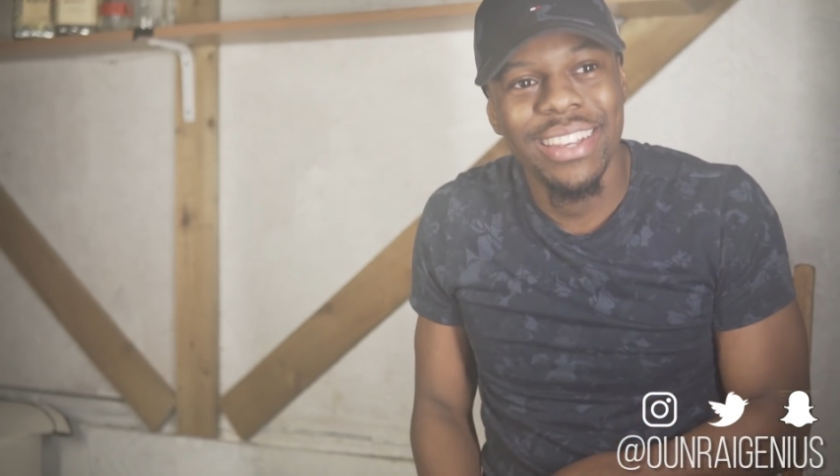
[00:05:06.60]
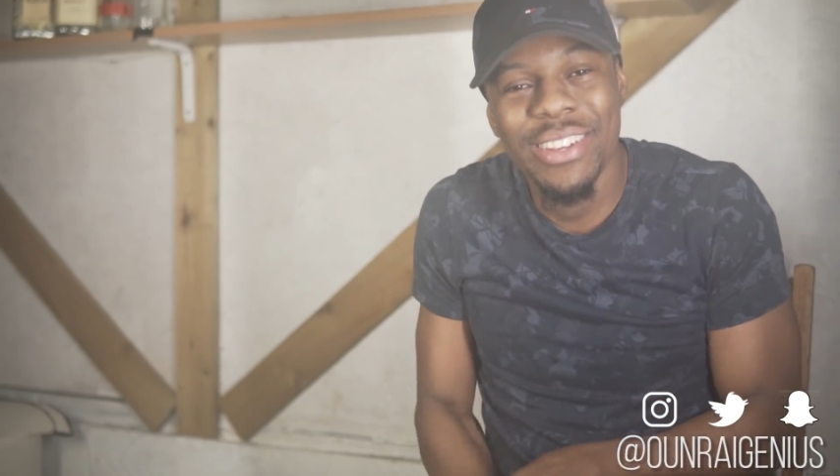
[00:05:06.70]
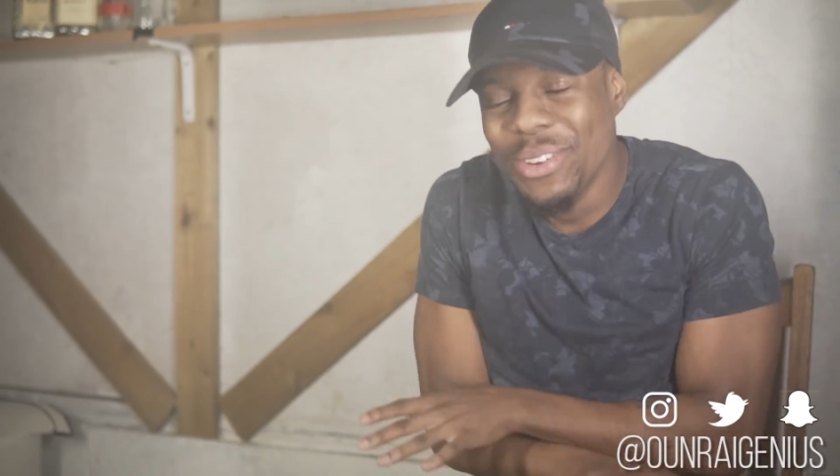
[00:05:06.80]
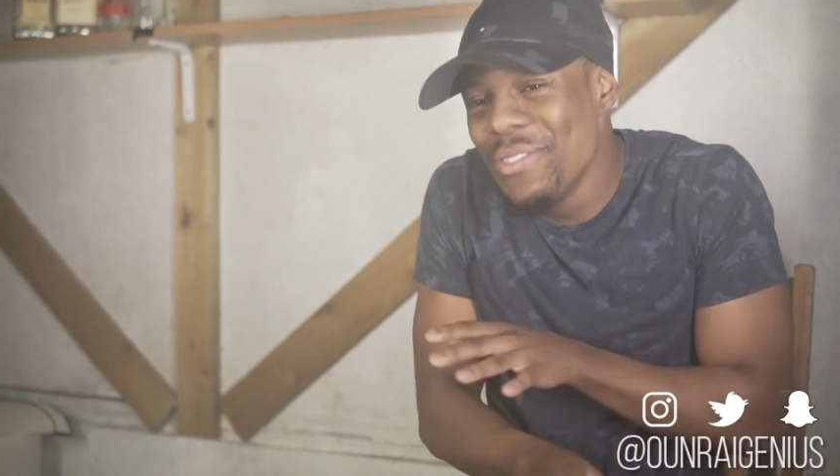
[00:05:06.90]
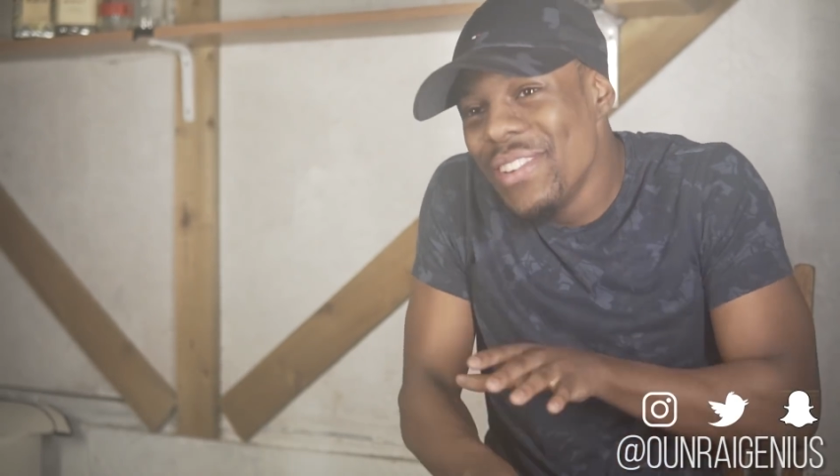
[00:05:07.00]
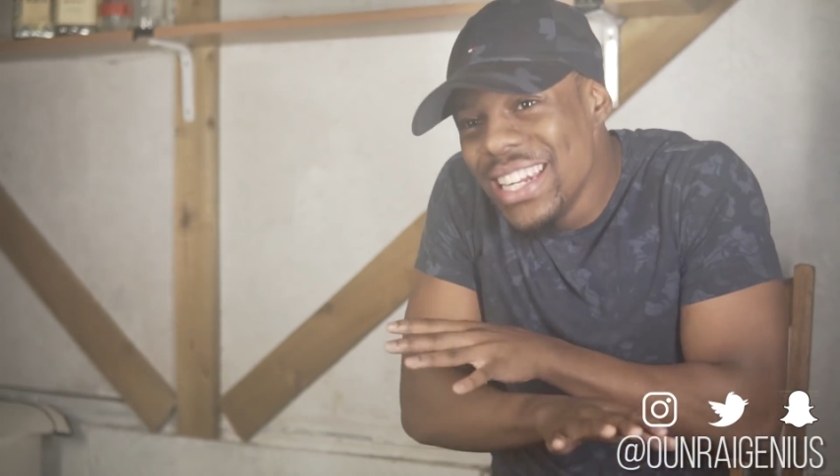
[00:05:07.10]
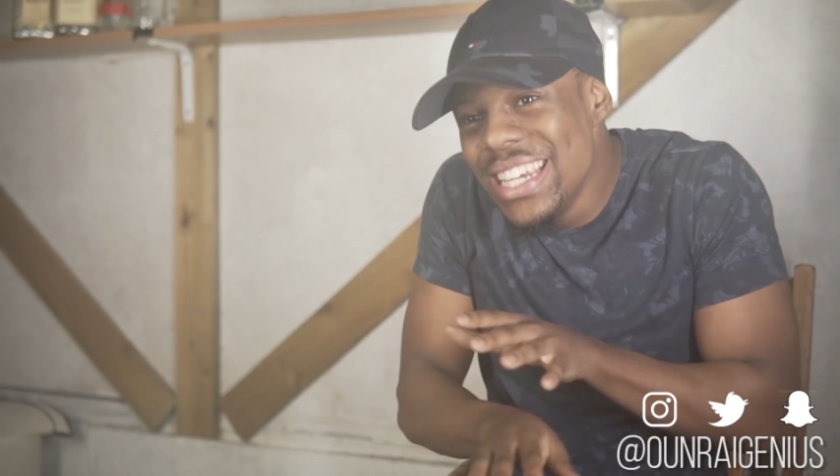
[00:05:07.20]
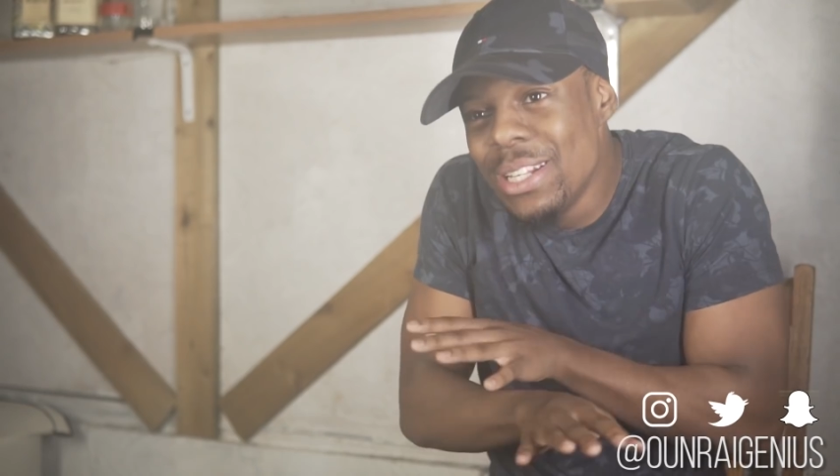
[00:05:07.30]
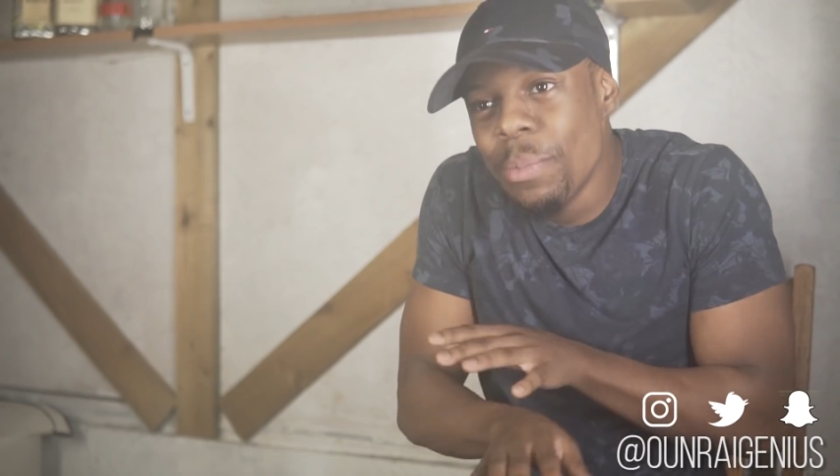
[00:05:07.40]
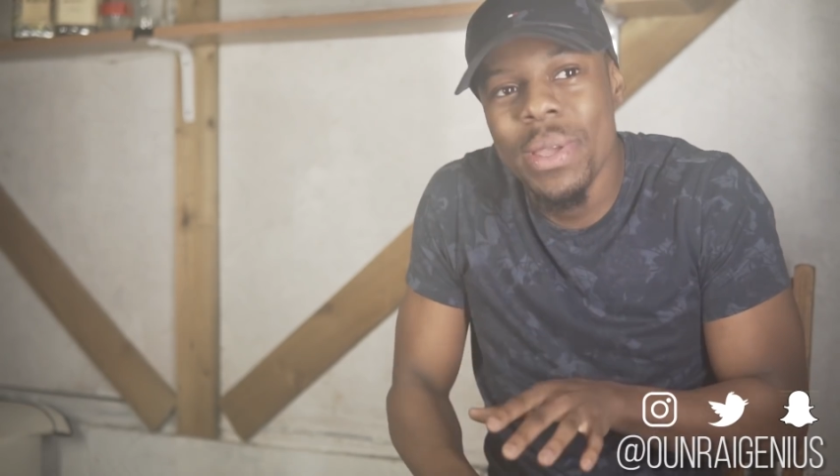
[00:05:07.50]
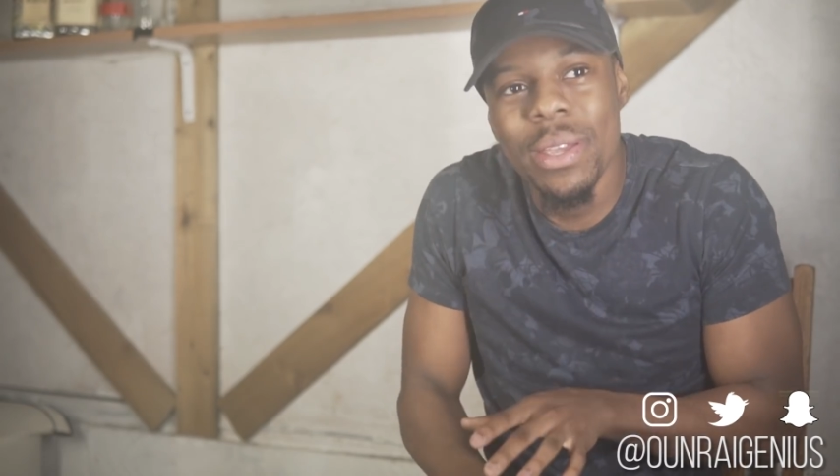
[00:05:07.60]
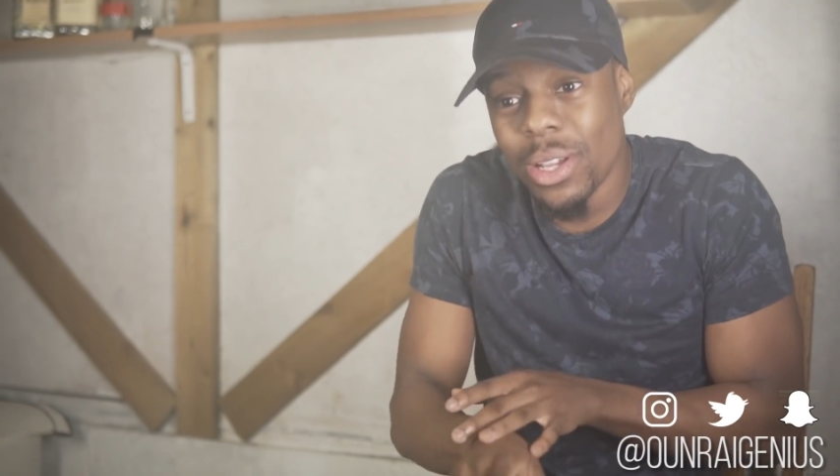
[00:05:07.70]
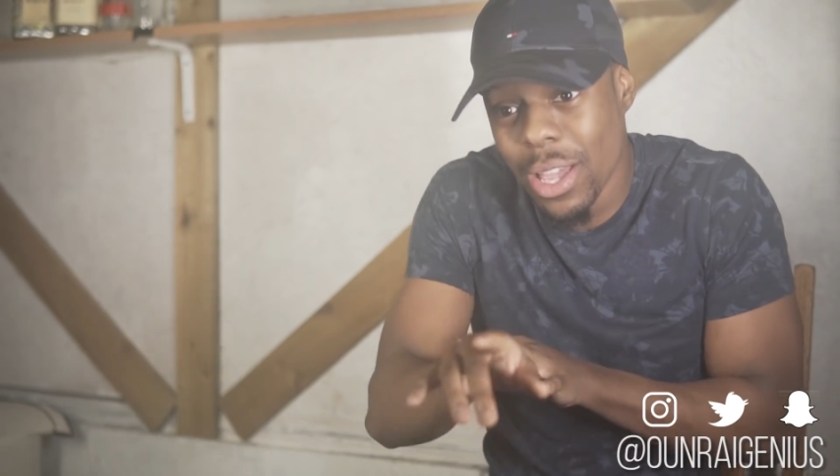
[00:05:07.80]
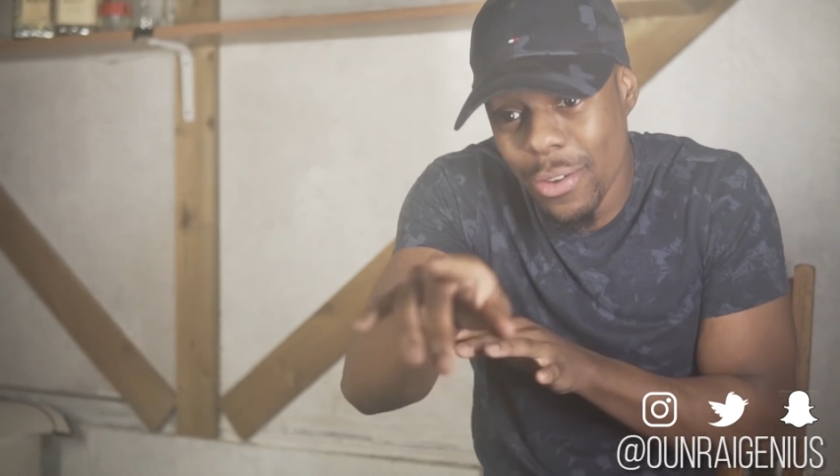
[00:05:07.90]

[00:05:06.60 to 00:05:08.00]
You don't even need the beat.